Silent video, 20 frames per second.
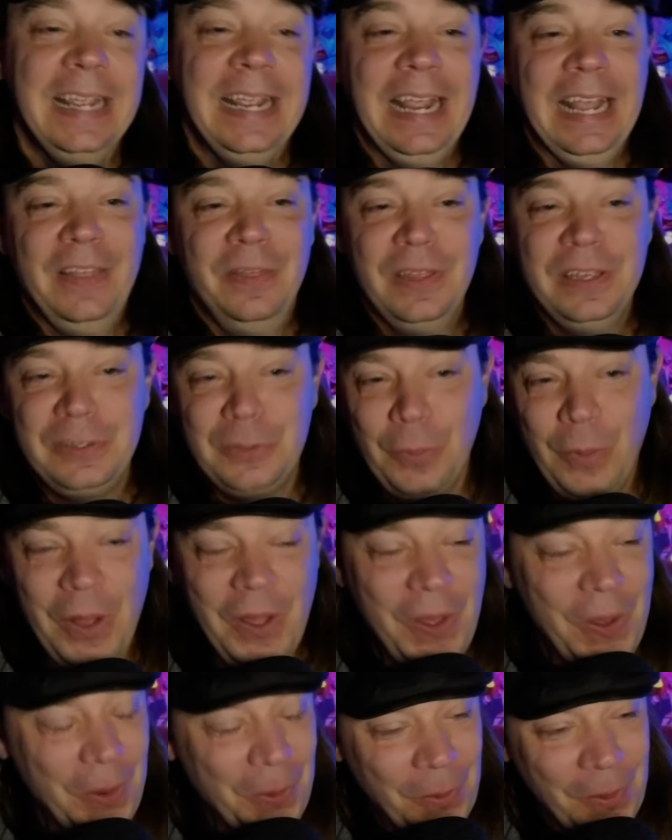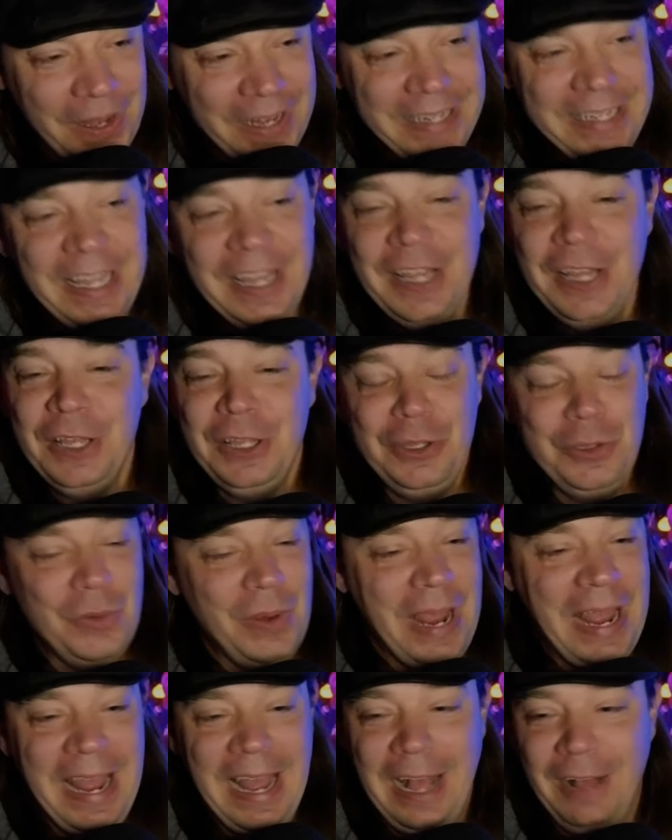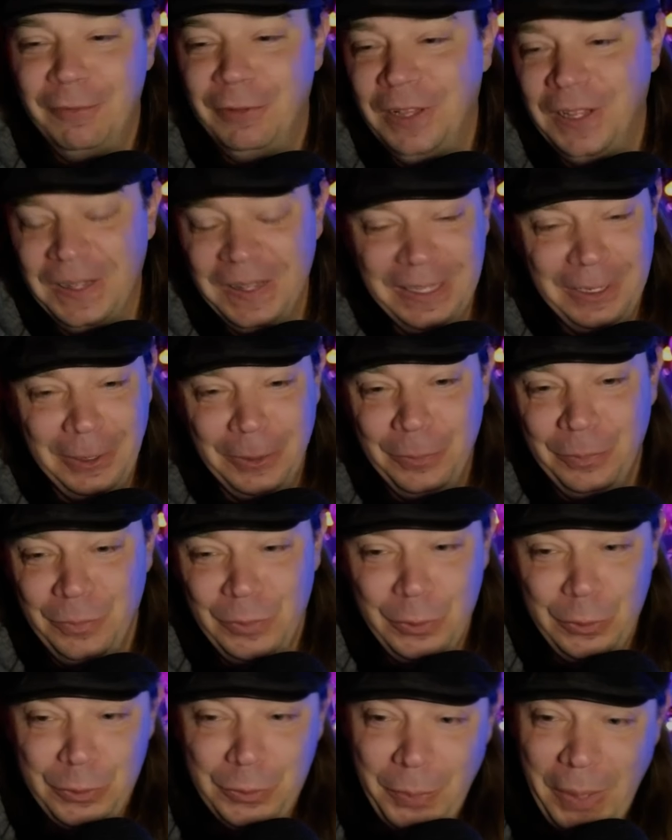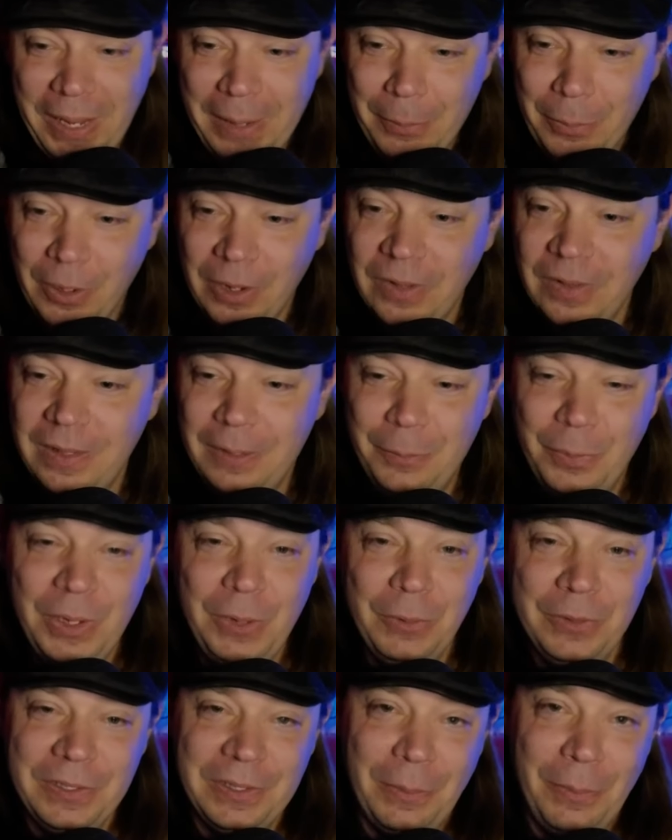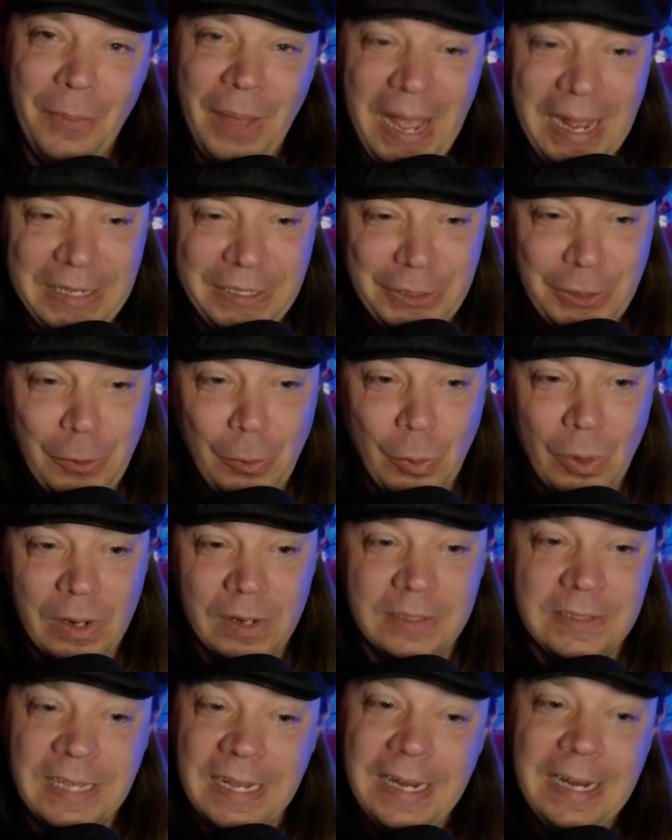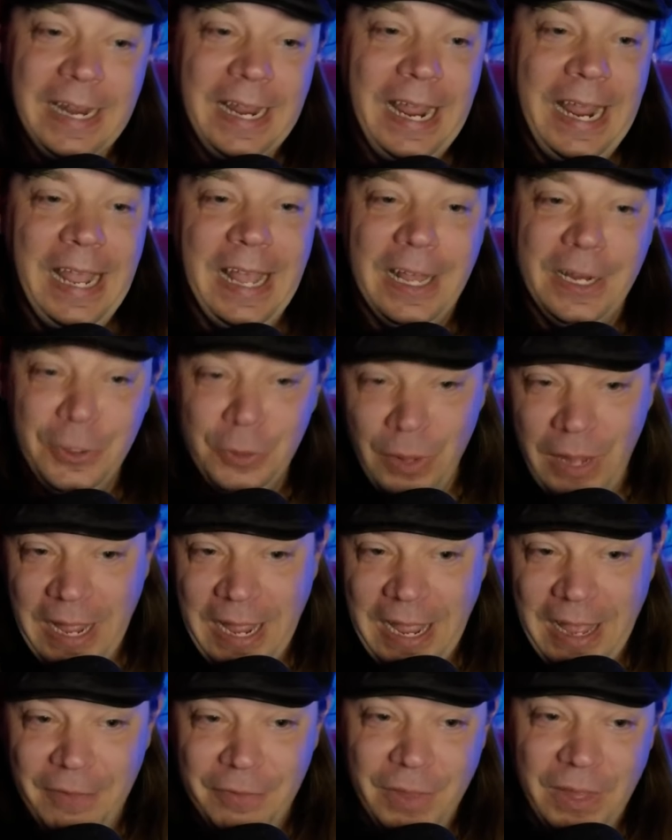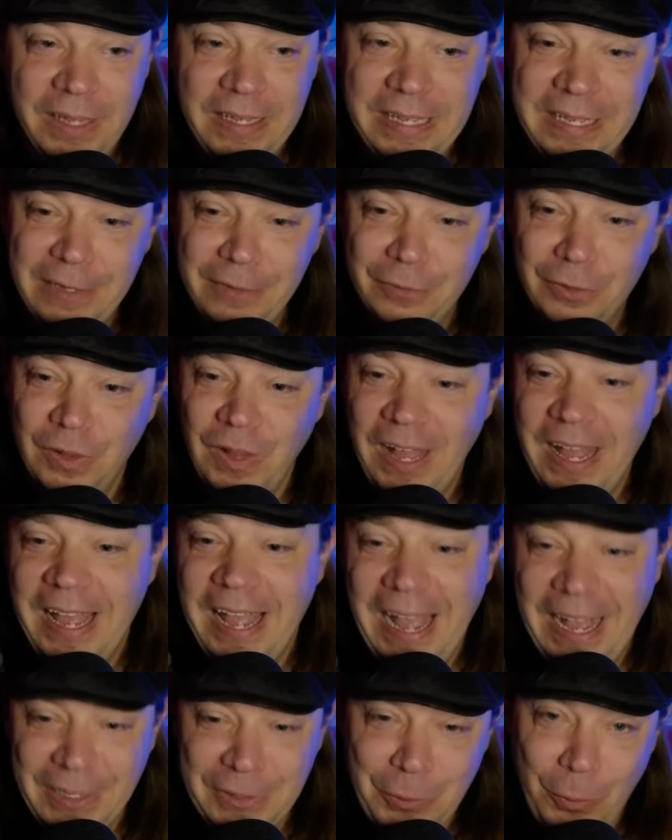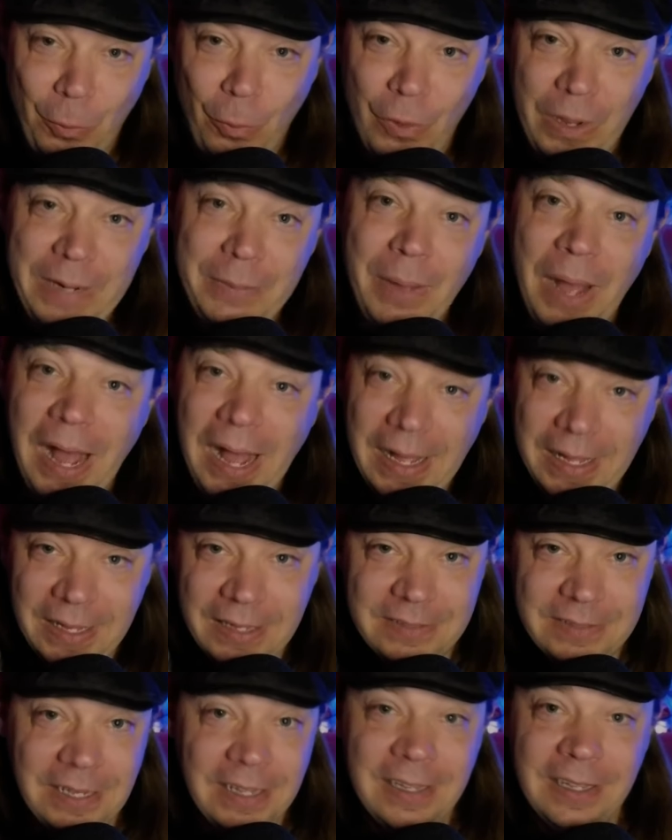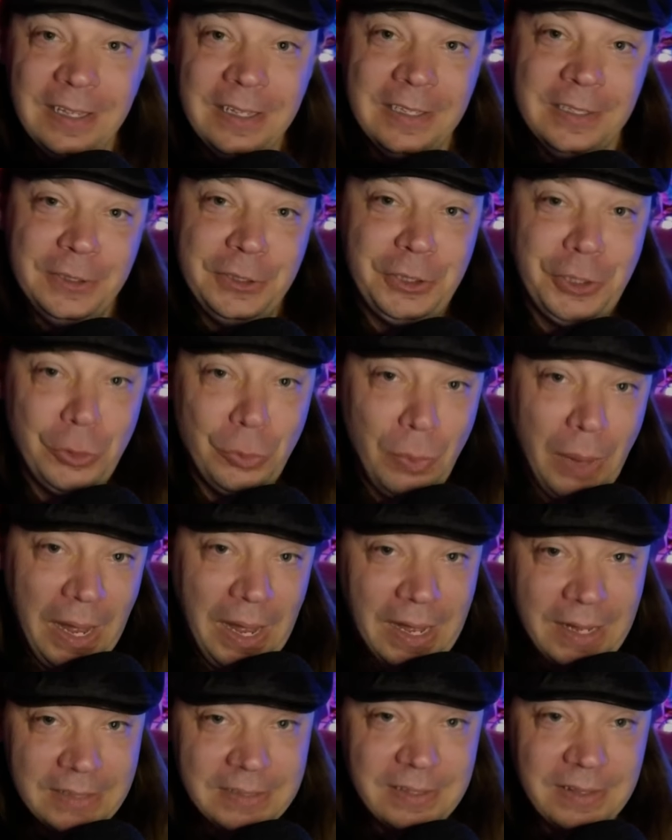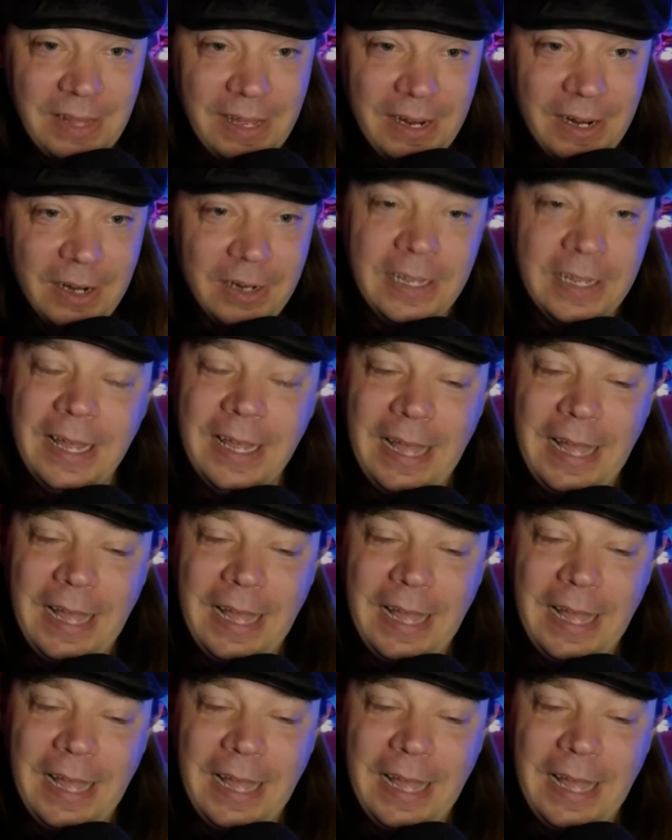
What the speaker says: And this one, you have a little newspaper clipping with some magic words, and you have the evil-ass Reebok's shoebox there.